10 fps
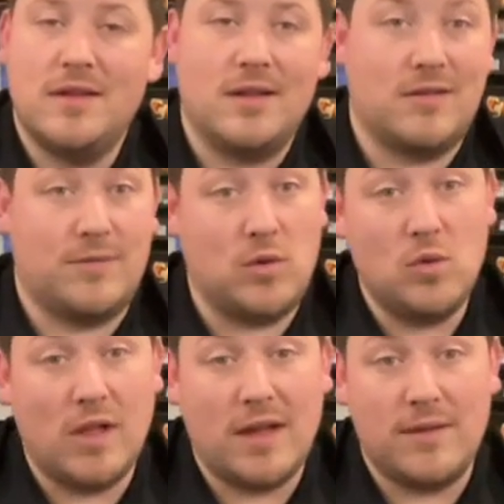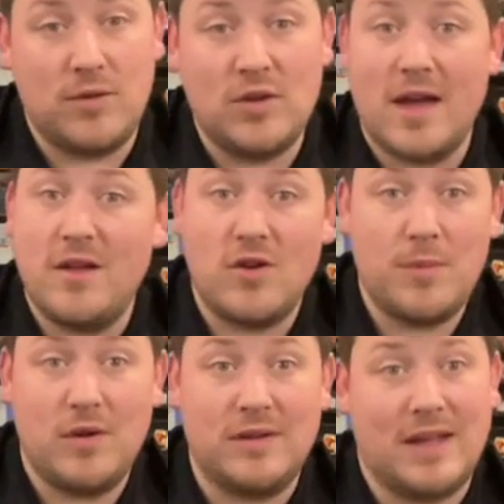Because if you die, your
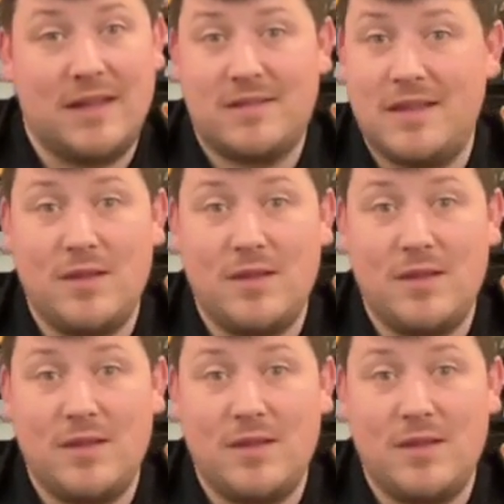opponent dies.